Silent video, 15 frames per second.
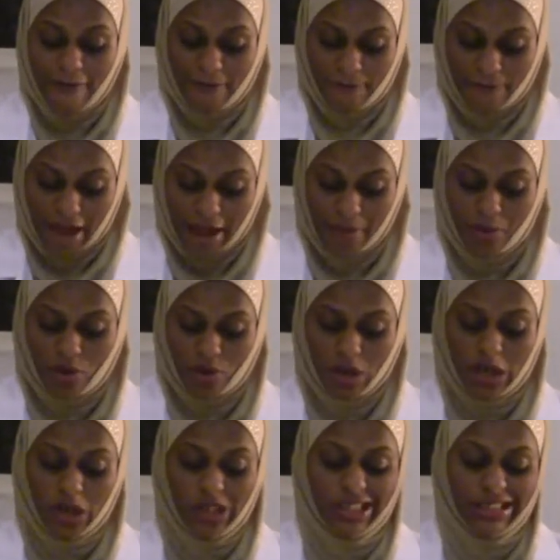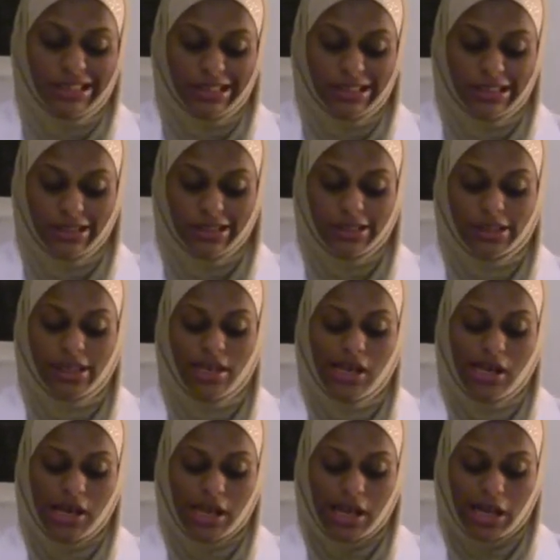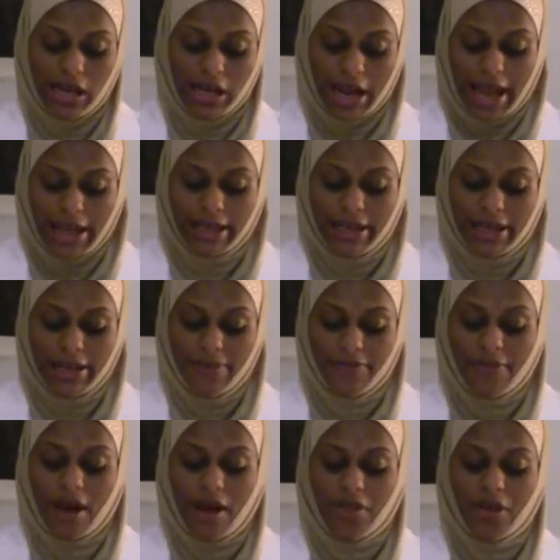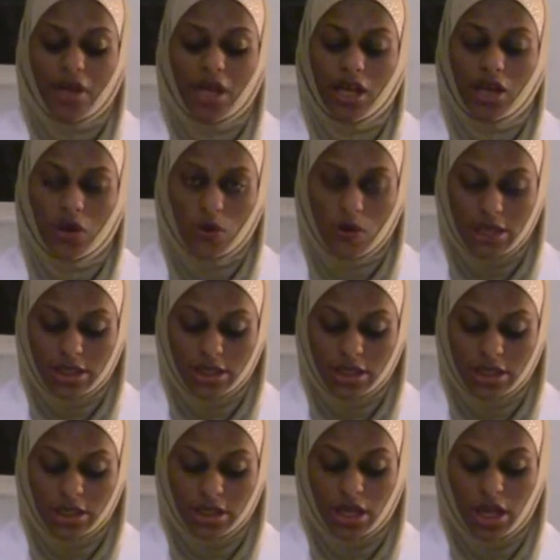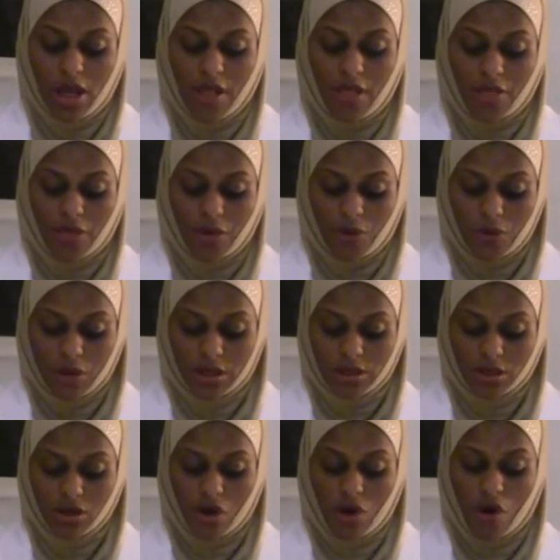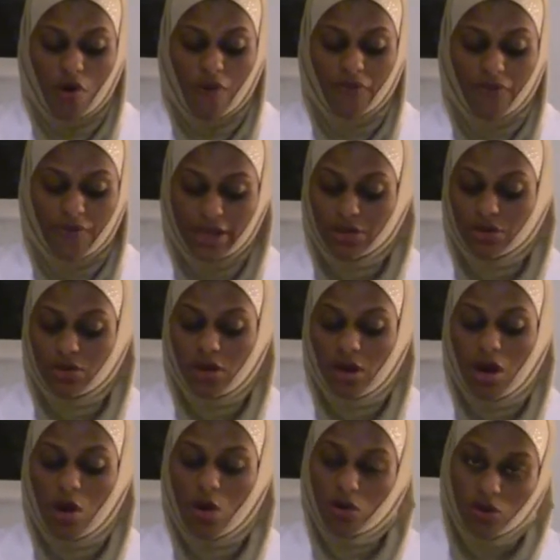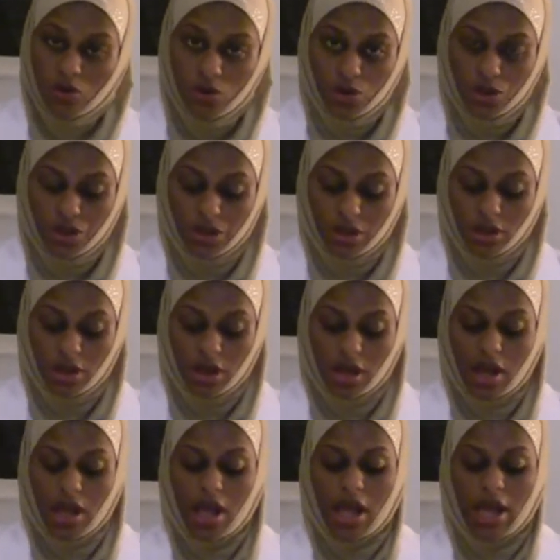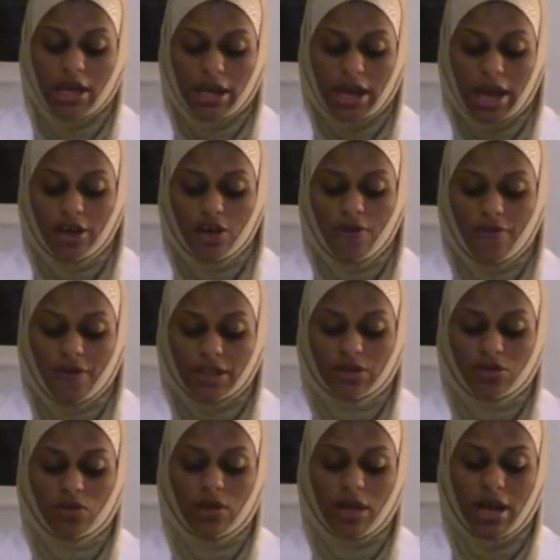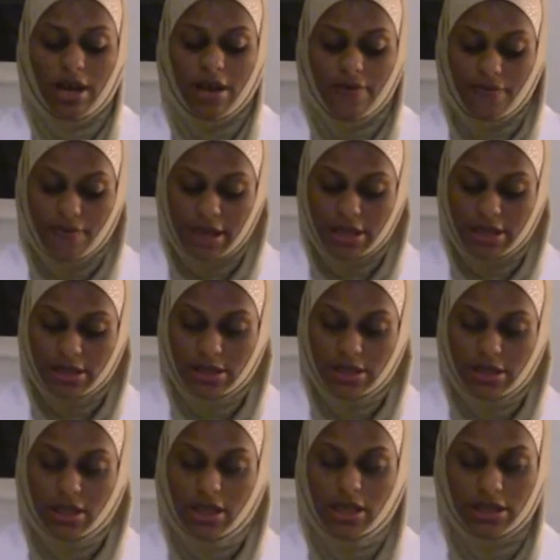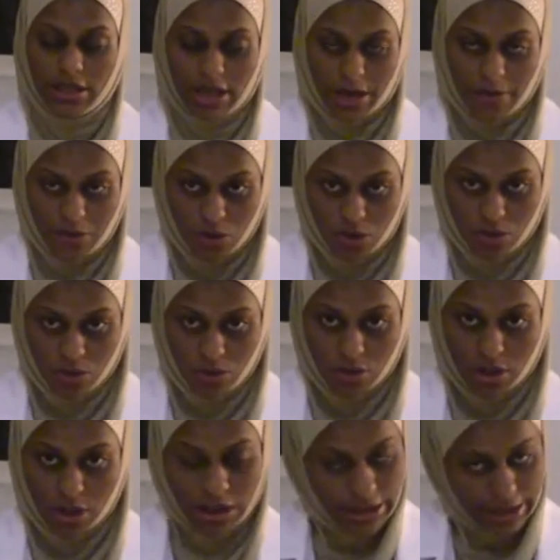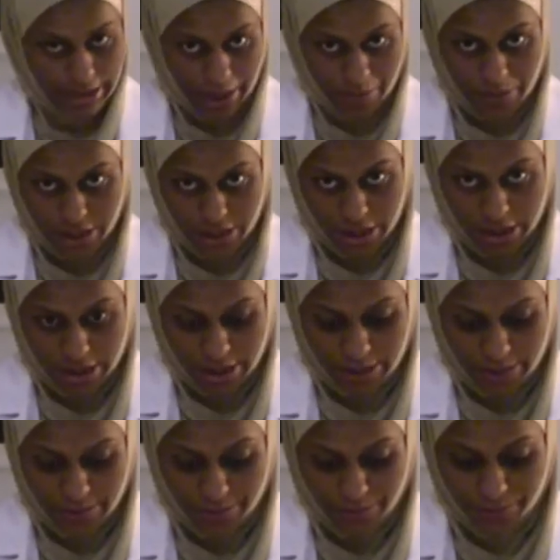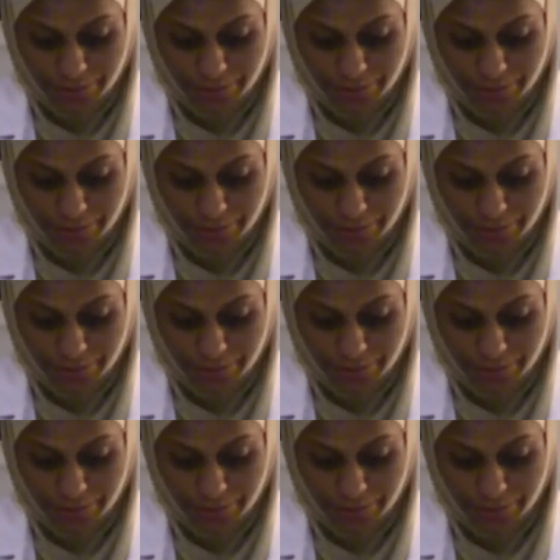fibrinolysis likely further increases the risk of vascular occlusion and cardiovascular events in type 2 diabetes.